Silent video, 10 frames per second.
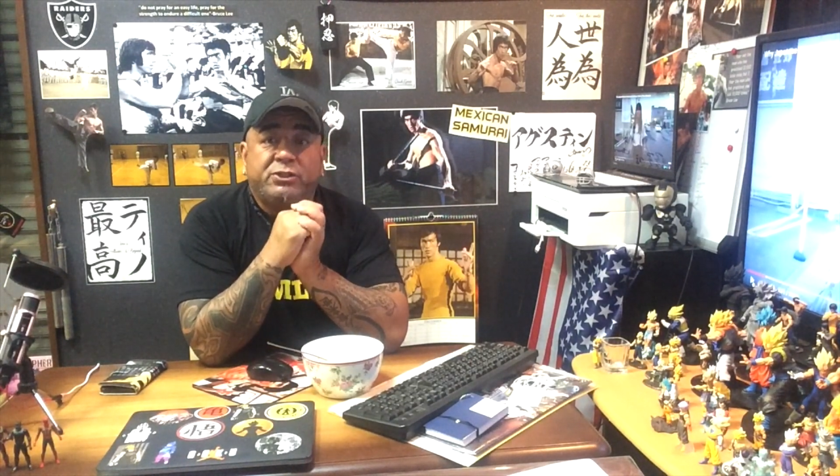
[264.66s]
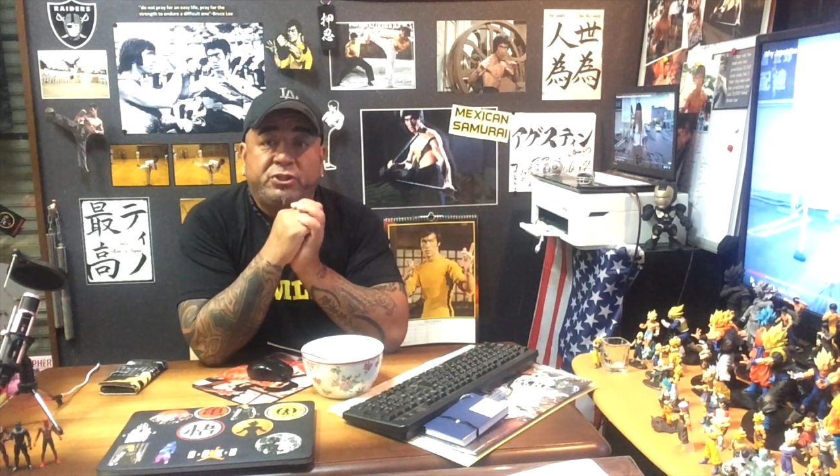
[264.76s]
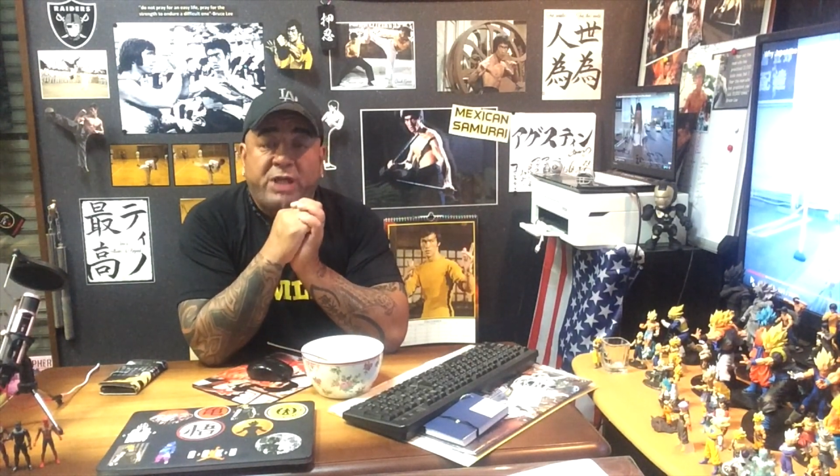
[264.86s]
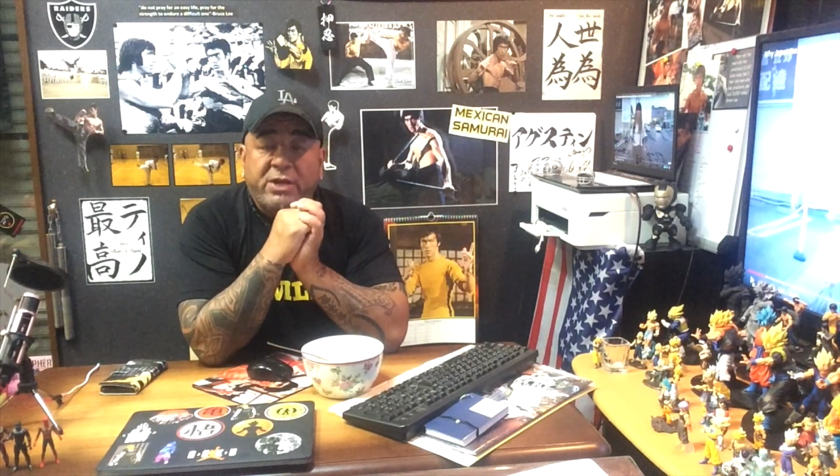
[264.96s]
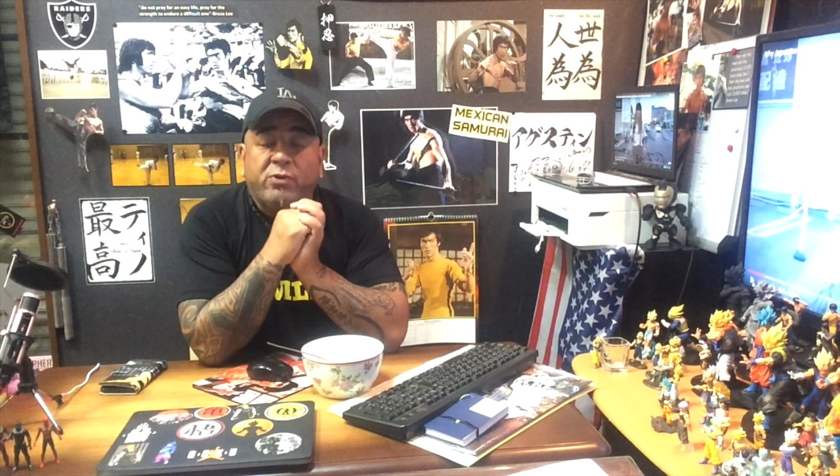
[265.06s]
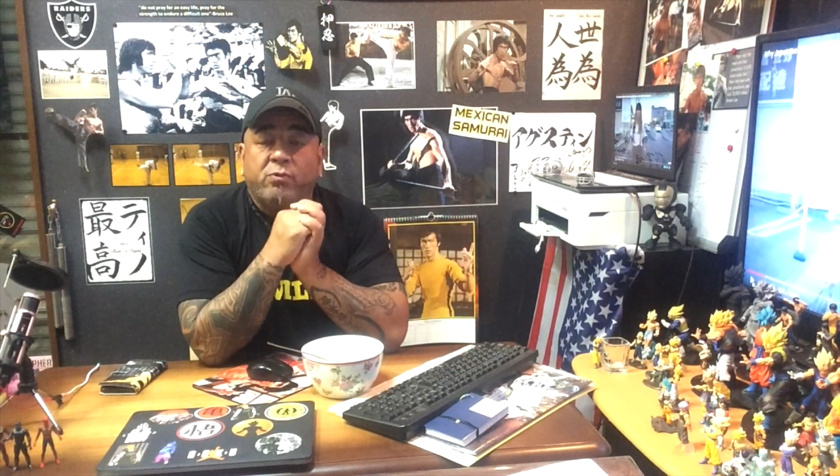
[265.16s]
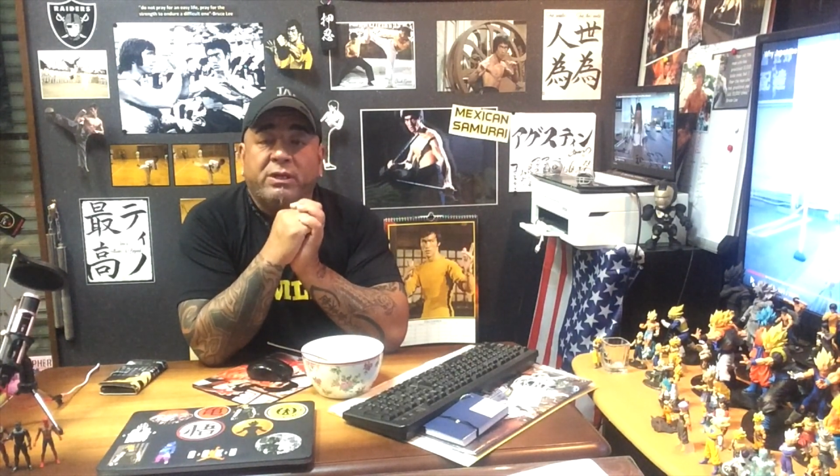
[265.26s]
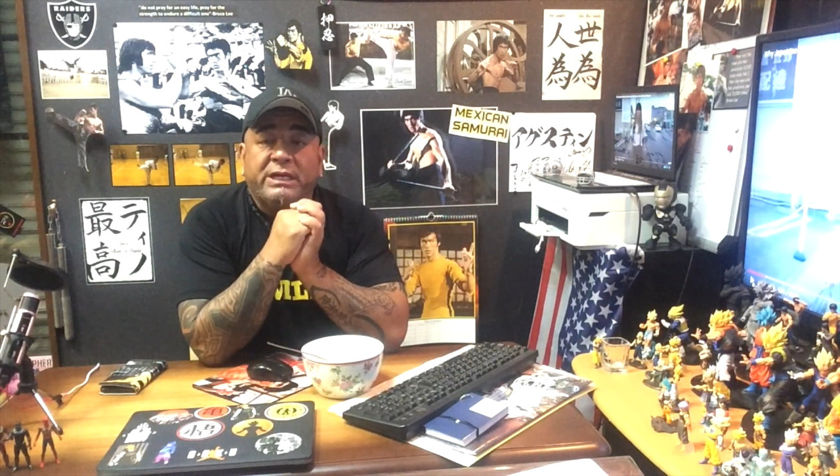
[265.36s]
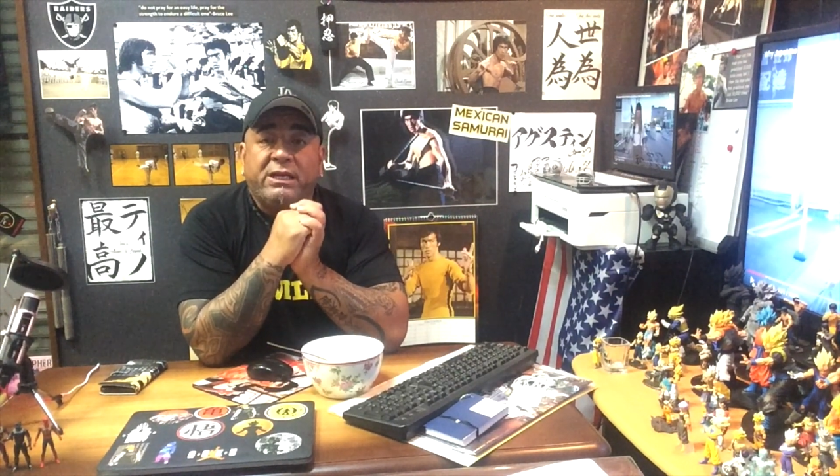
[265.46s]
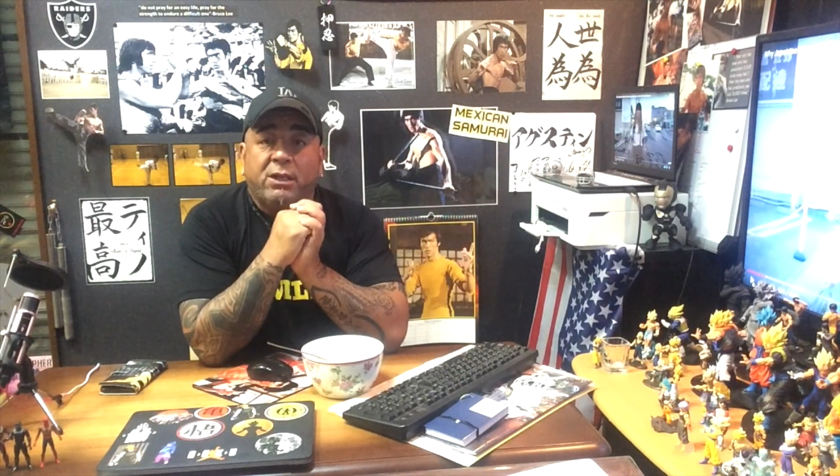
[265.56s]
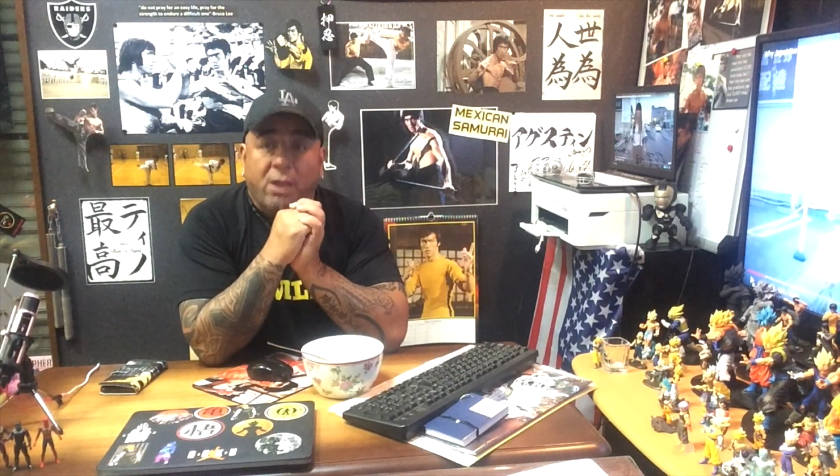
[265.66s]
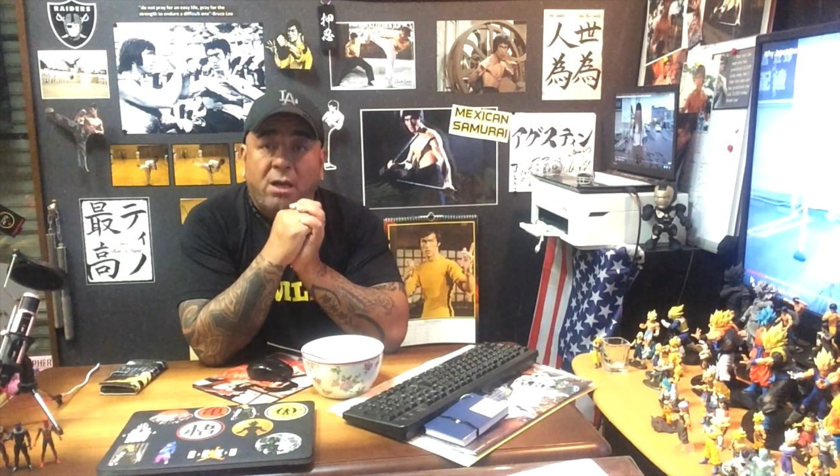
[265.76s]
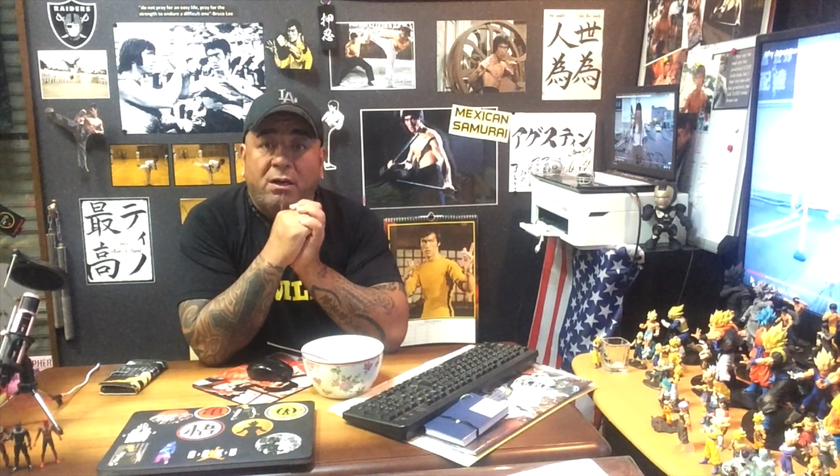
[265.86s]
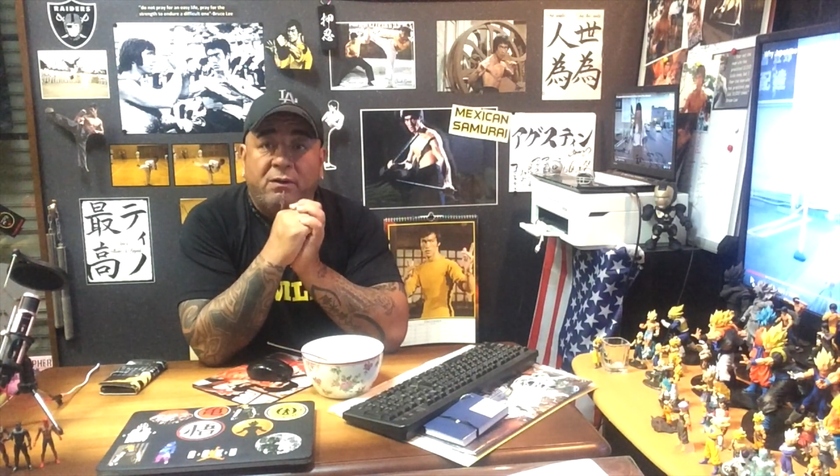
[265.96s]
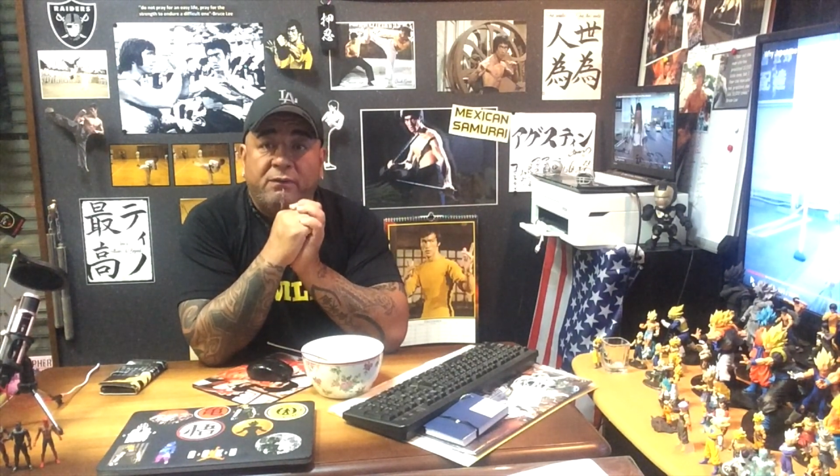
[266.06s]
genuinely
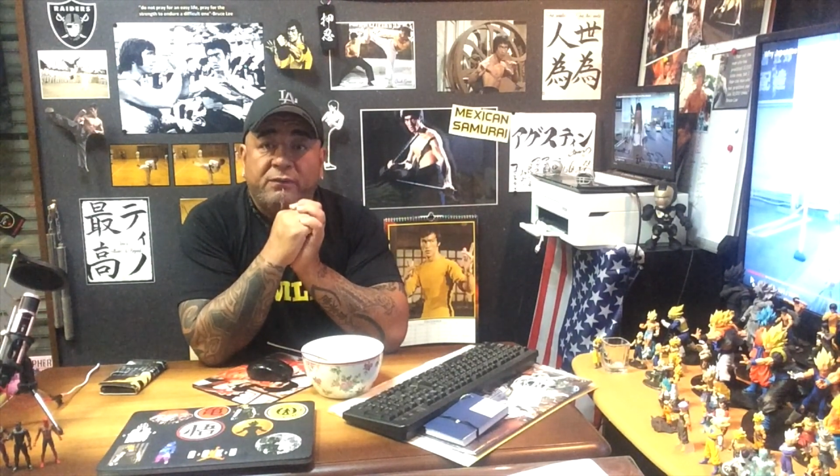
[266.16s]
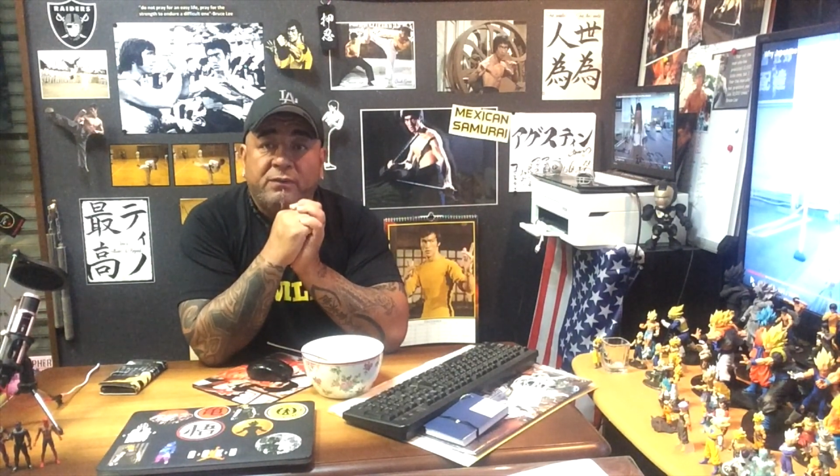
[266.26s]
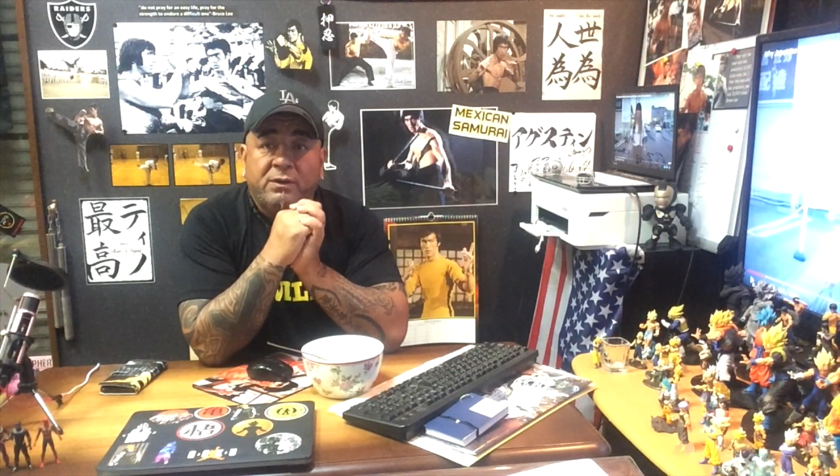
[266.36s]
love